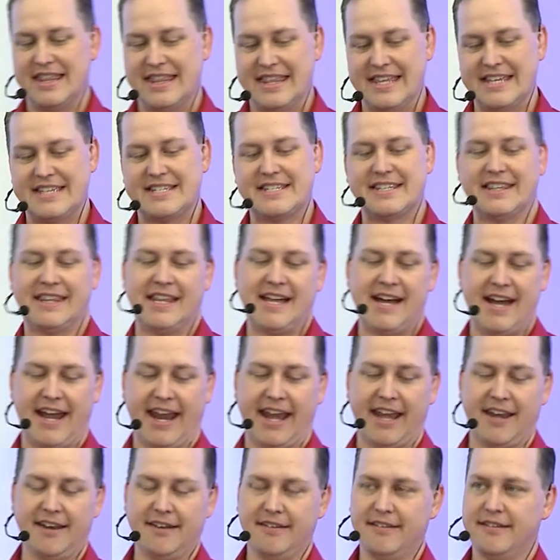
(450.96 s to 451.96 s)
this
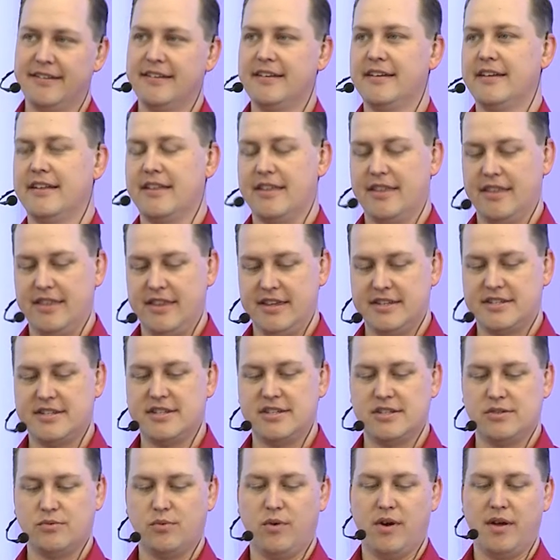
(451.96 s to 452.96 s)
line, this
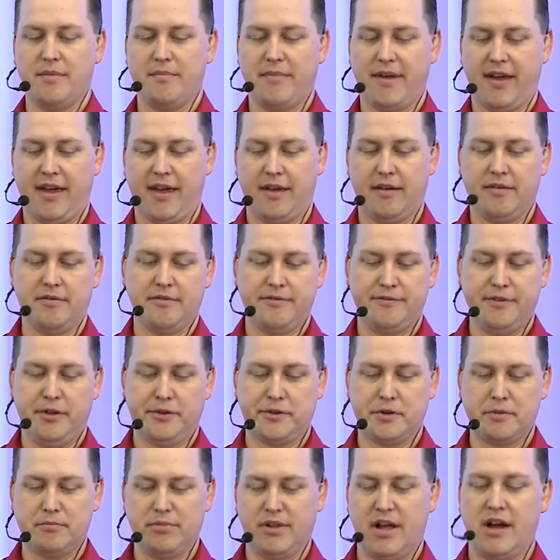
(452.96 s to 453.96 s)
is what my
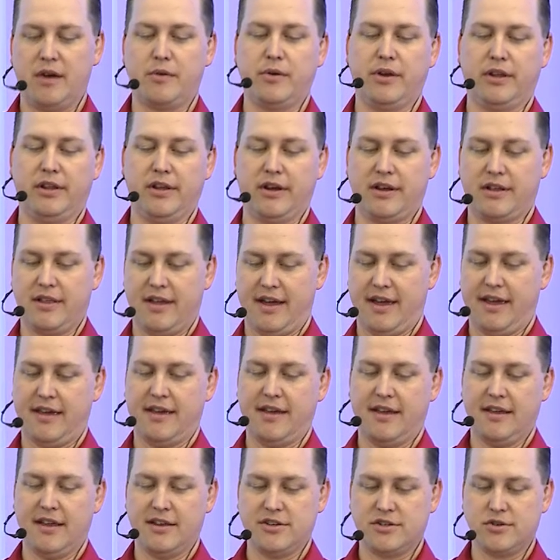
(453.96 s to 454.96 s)
filter block would look like.
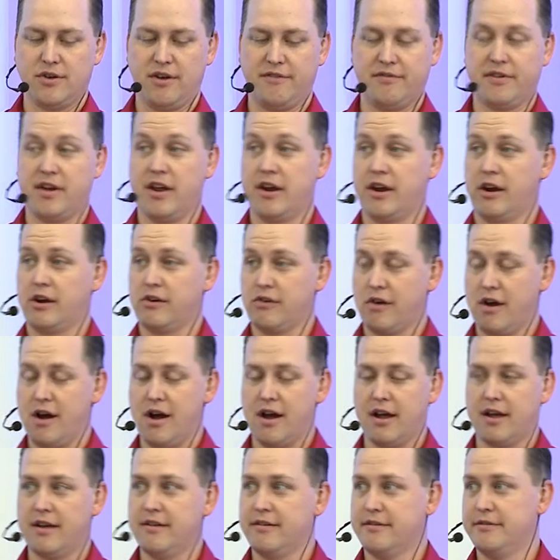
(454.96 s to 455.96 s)
And so I've got a
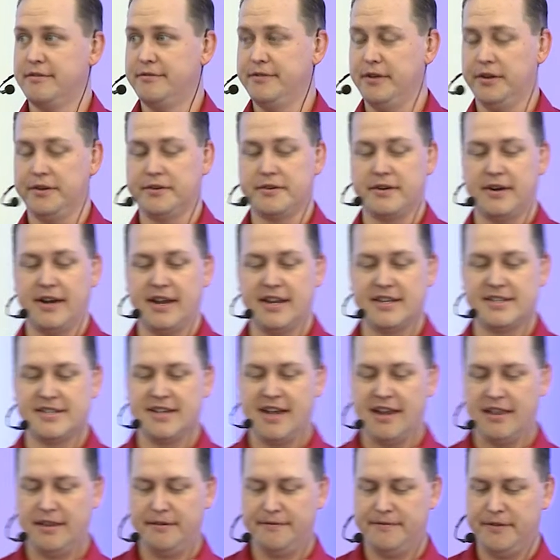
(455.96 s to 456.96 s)
Grok filter
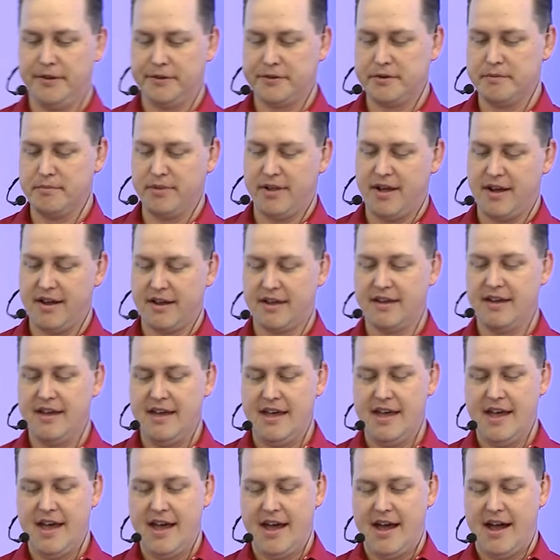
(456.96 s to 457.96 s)
inside the filter block.
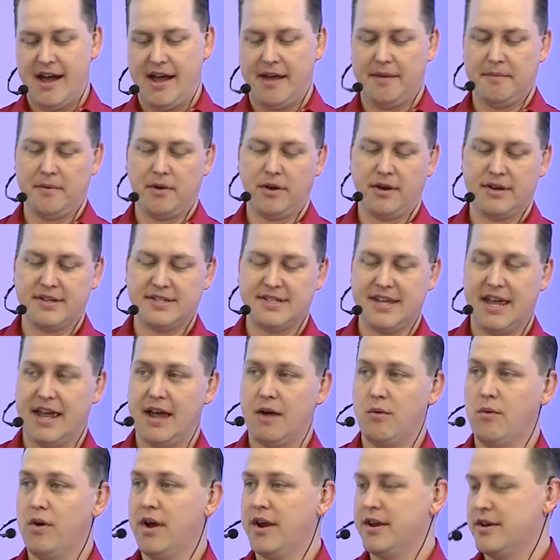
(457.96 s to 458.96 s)
I'm going to say I
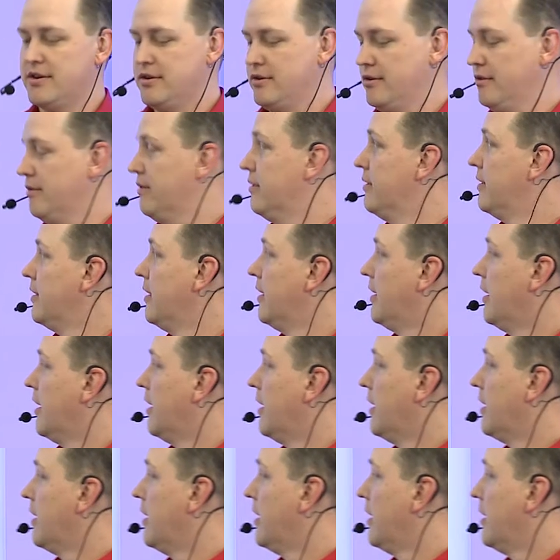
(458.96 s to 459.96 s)
want to,
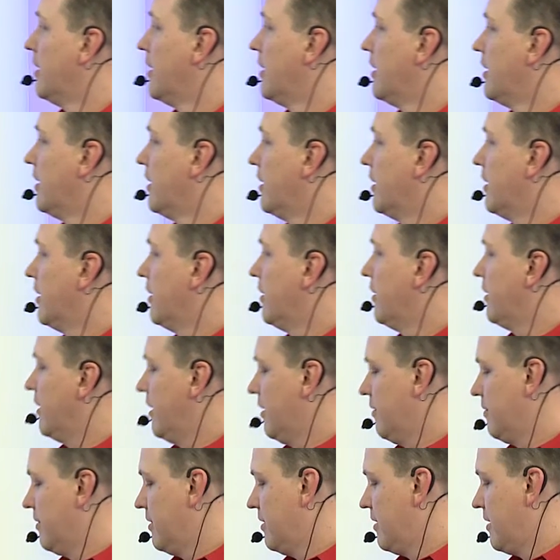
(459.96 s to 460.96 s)
I don't think
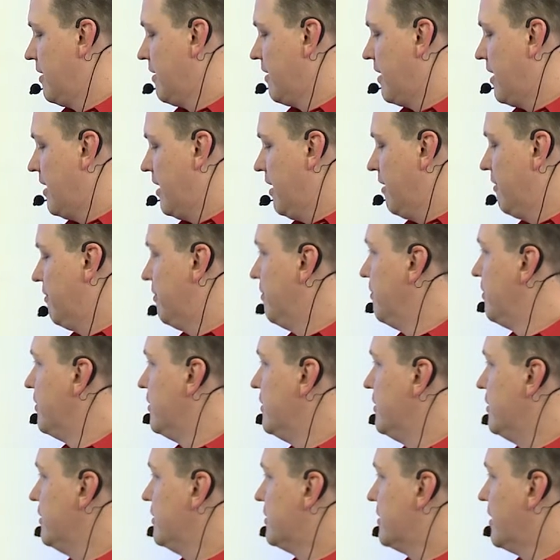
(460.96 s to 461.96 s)
I've got enough
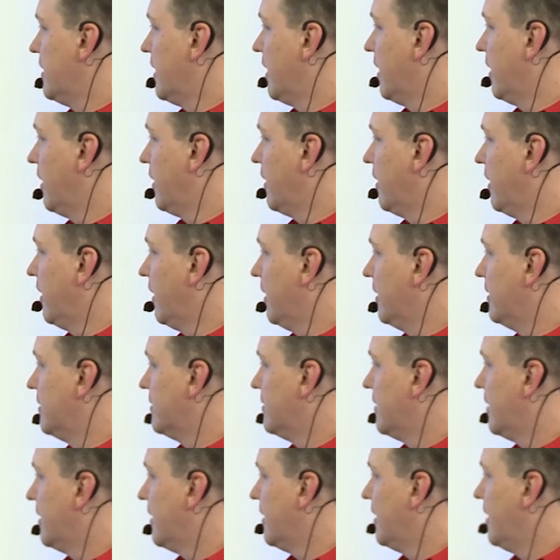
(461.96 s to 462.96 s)
juice in here, there it is.
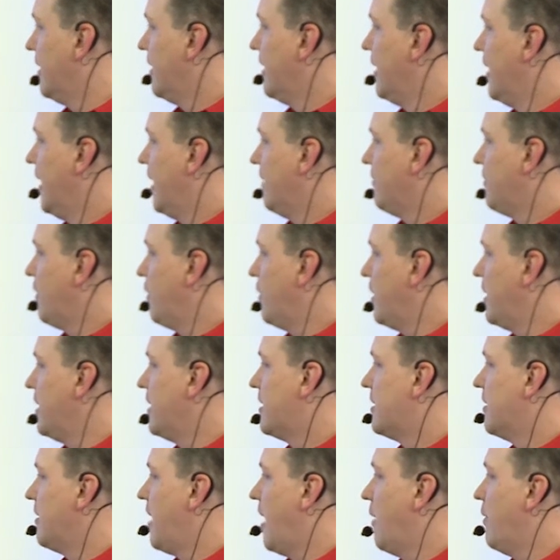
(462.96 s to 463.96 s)
If I wanted
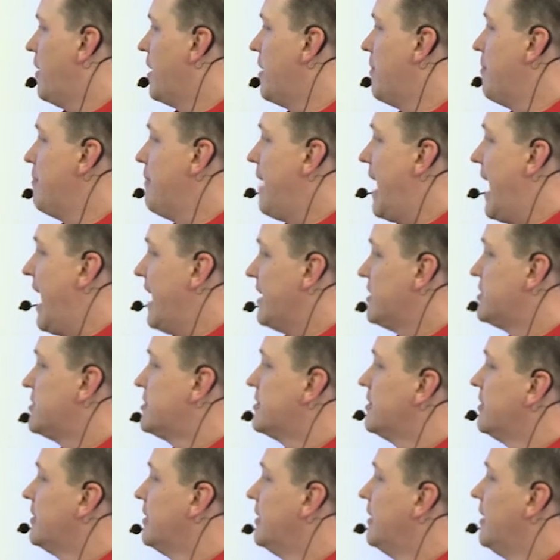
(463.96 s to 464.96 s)
to, I want to match,
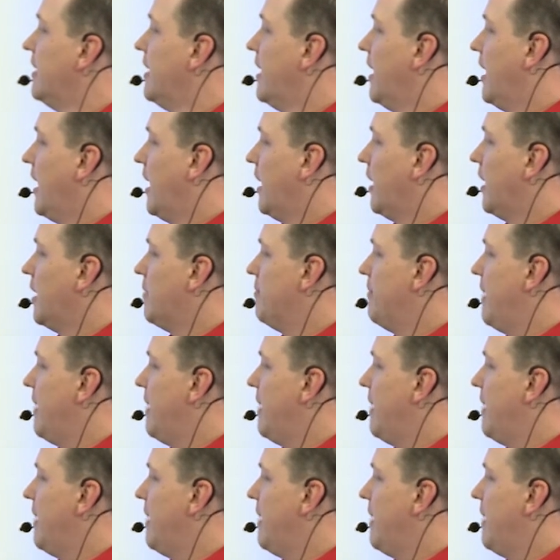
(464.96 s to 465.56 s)
I'm going to